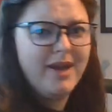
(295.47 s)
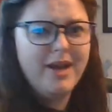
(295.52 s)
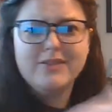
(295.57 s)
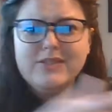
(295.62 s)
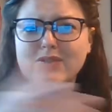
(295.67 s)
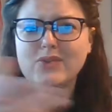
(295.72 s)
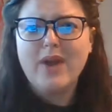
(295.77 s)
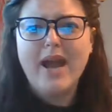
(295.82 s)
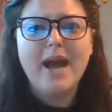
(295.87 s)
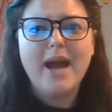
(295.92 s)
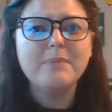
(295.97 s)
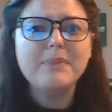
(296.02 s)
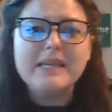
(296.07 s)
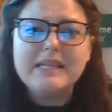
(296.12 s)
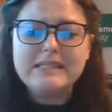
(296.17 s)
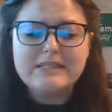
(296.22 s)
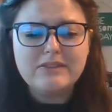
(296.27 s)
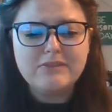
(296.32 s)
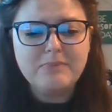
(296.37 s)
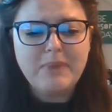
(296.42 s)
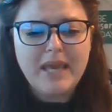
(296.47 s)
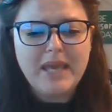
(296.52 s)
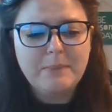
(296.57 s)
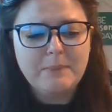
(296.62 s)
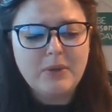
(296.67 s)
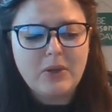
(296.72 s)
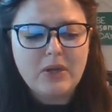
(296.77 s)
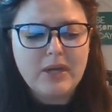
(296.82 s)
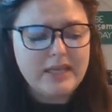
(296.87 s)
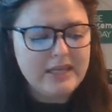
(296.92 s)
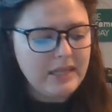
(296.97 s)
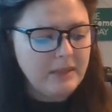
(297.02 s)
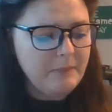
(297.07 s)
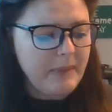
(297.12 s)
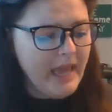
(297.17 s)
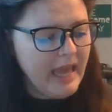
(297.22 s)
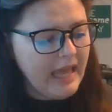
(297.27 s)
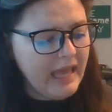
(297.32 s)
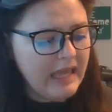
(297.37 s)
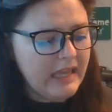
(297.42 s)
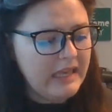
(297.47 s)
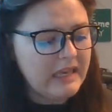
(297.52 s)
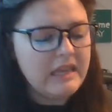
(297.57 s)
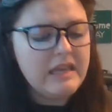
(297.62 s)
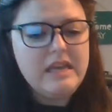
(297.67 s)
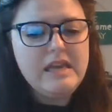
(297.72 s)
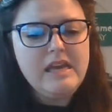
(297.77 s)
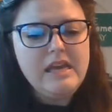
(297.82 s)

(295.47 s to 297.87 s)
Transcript: a scrap piece of paper and a pen.